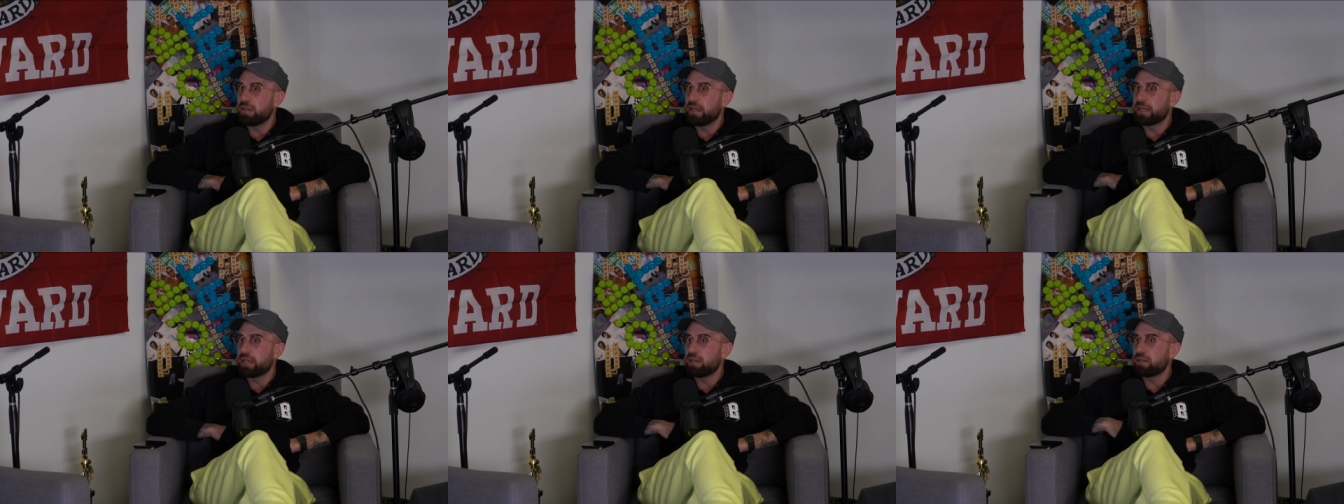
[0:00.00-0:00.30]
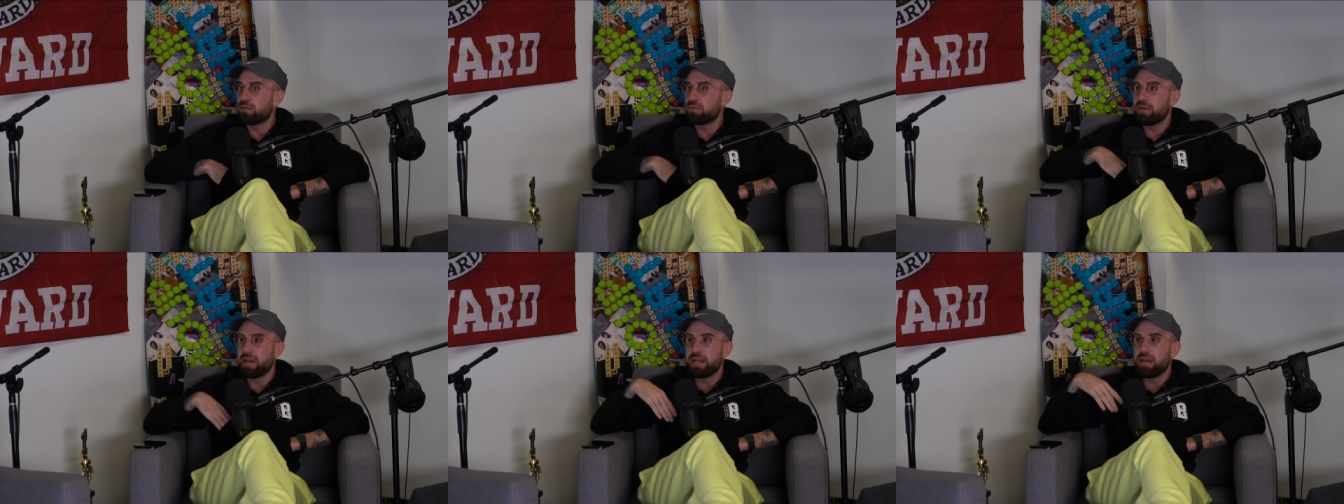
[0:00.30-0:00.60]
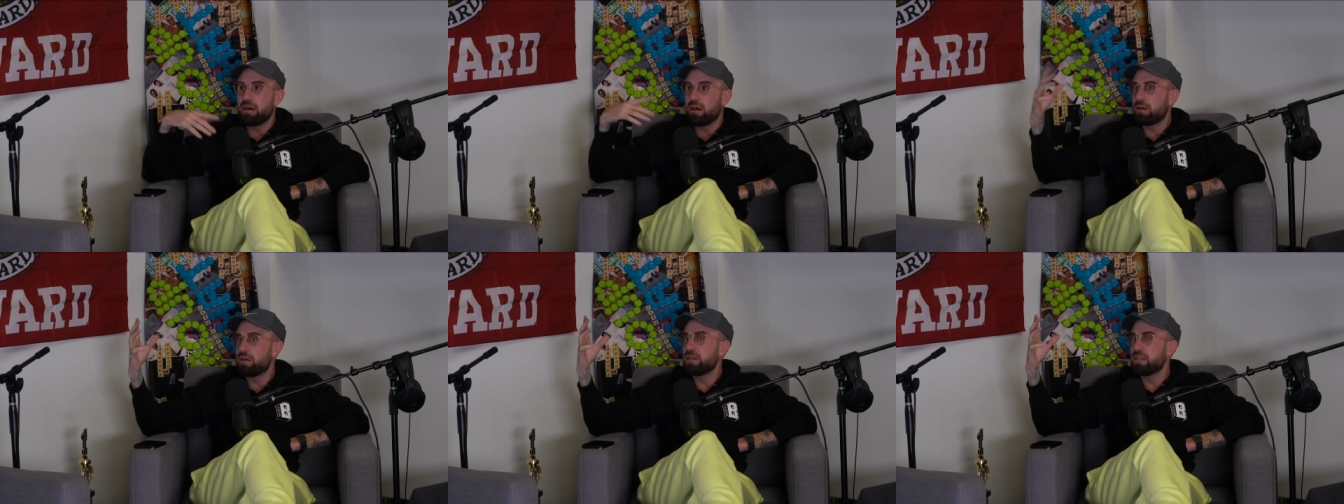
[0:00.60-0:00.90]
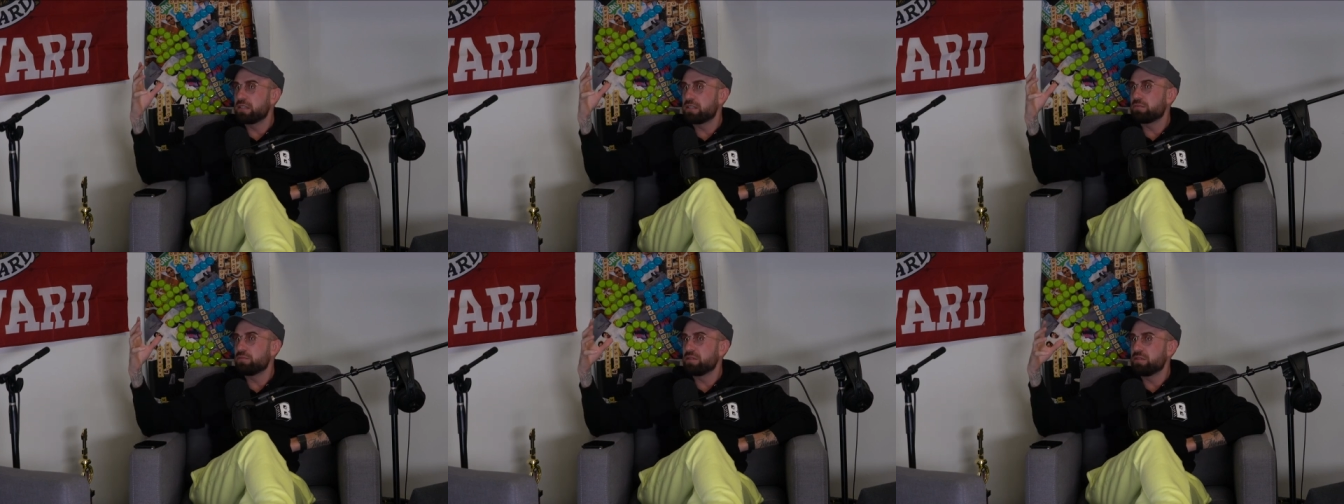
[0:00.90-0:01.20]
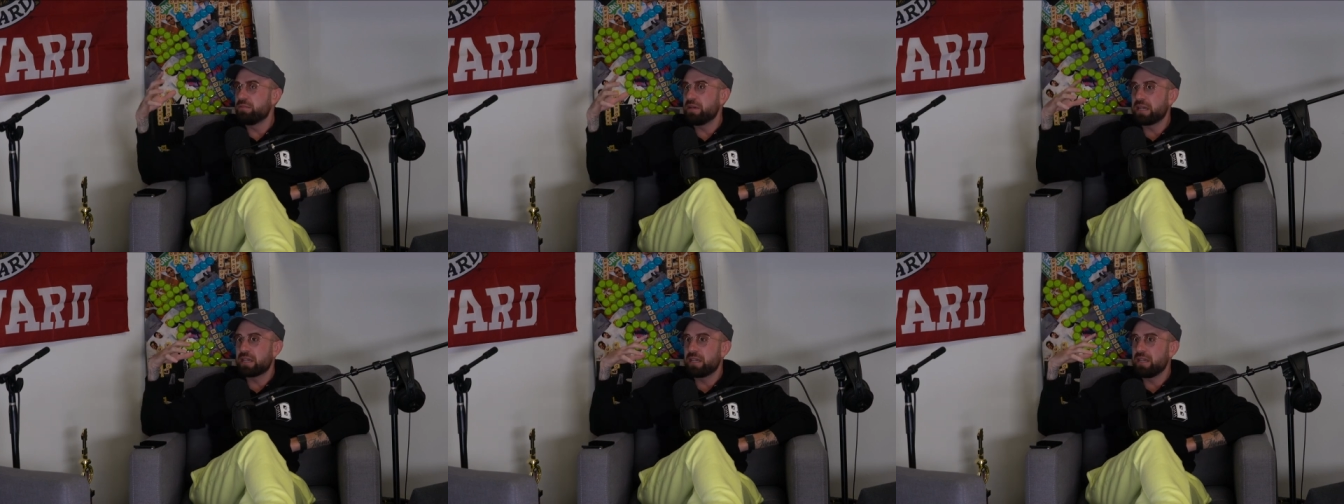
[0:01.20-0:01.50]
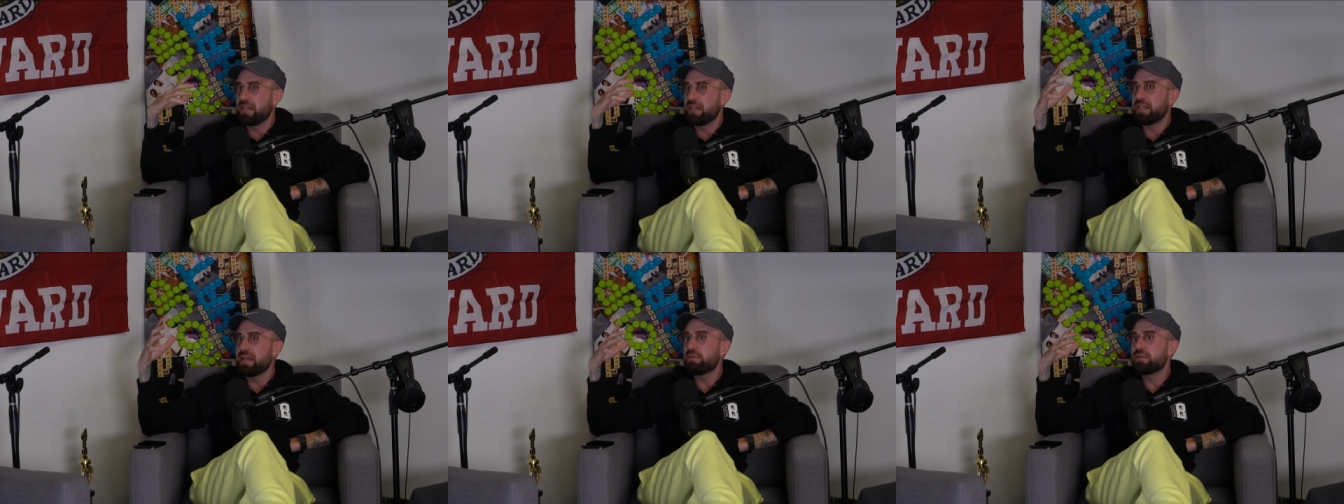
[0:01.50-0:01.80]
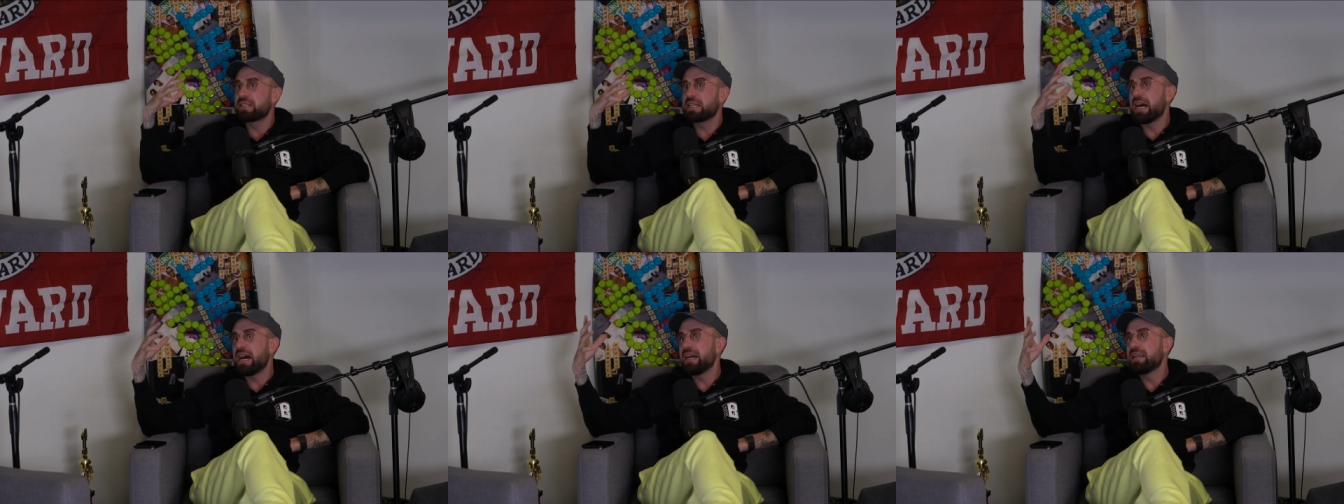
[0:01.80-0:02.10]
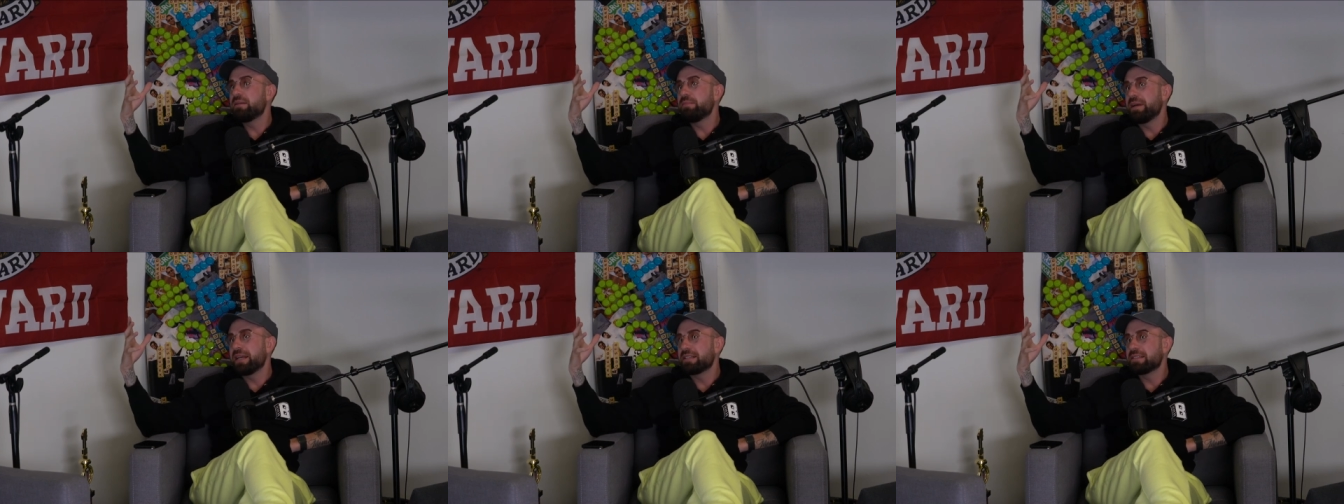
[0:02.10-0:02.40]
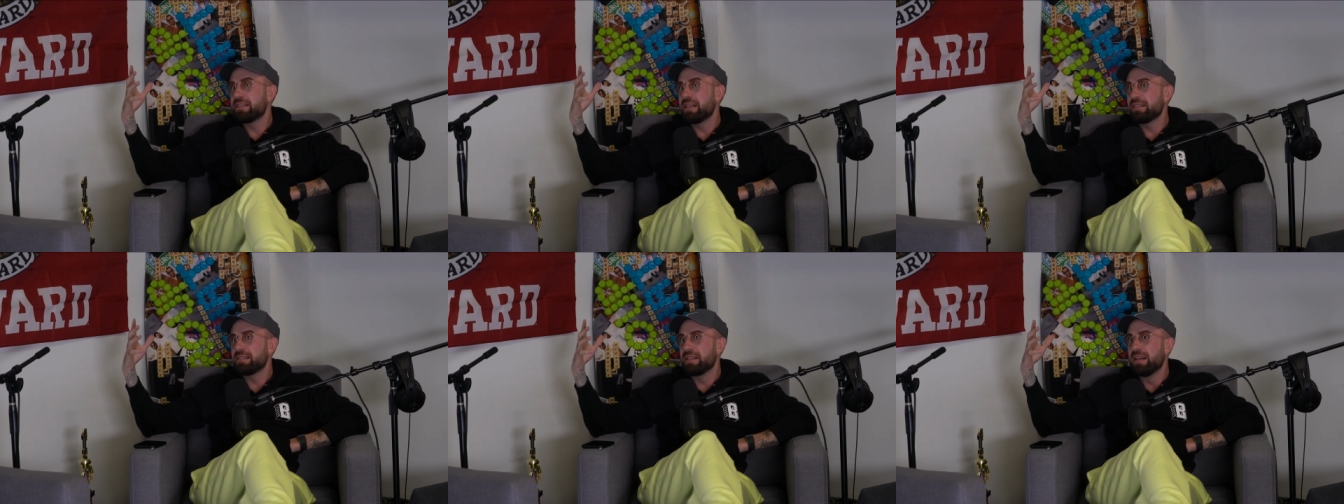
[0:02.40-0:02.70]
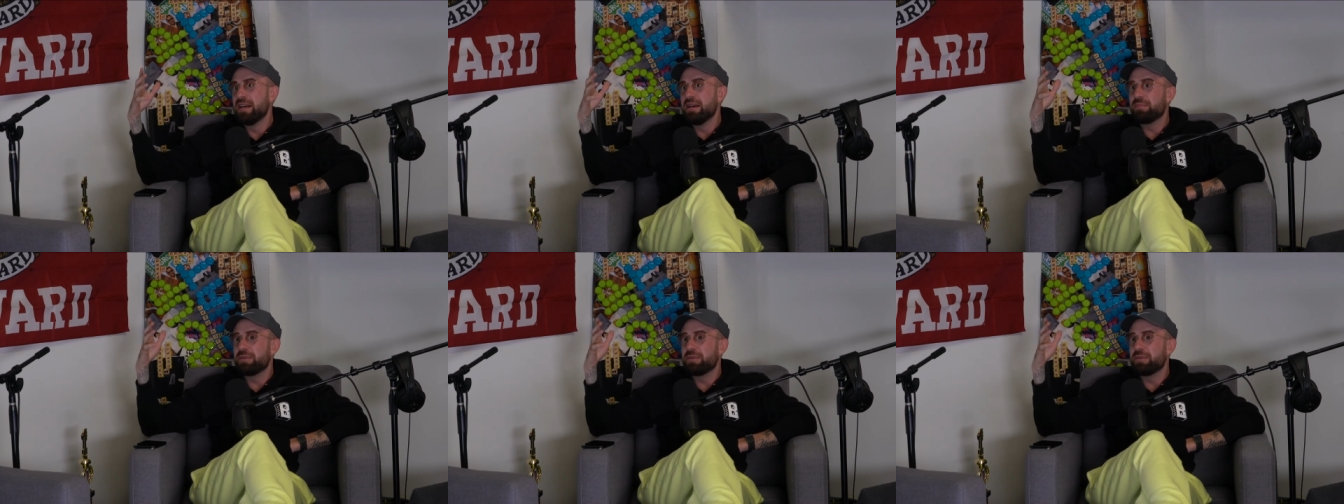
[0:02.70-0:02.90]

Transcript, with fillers: Like a great artist was making that would kind of make sense,